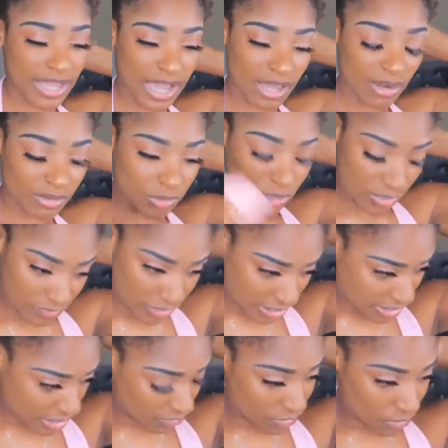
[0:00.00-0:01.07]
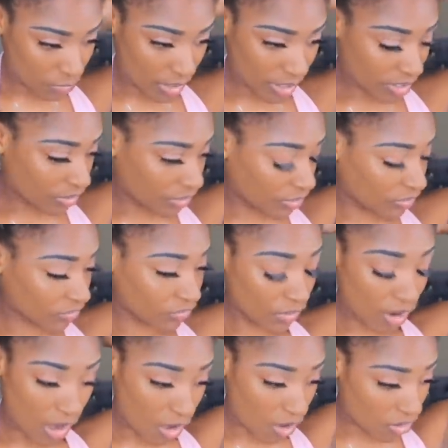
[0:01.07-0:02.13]
I don't know if this stuff would work on
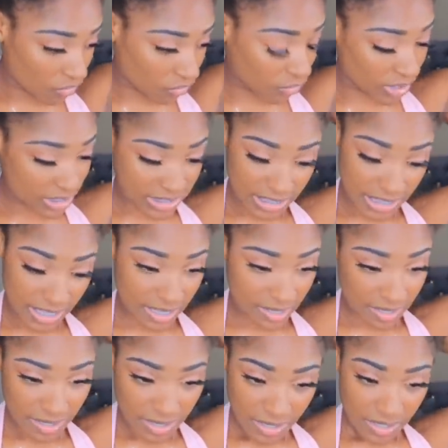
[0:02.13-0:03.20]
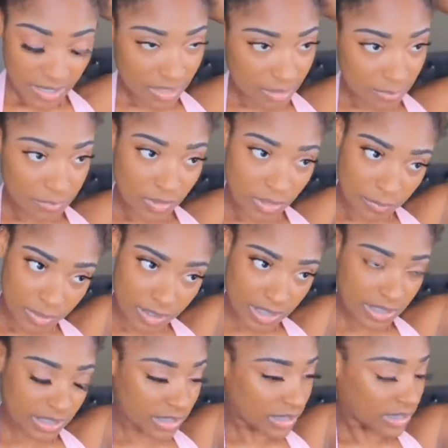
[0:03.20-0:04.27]
all 4C hair uh,
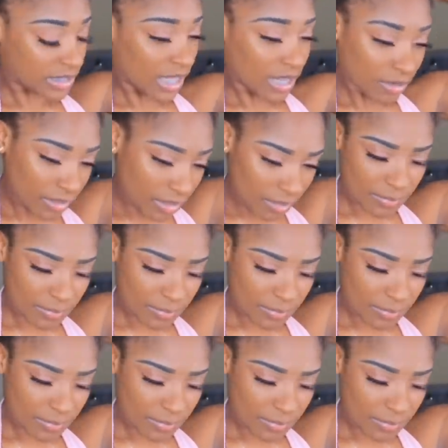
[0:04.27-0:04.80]
because I don't know.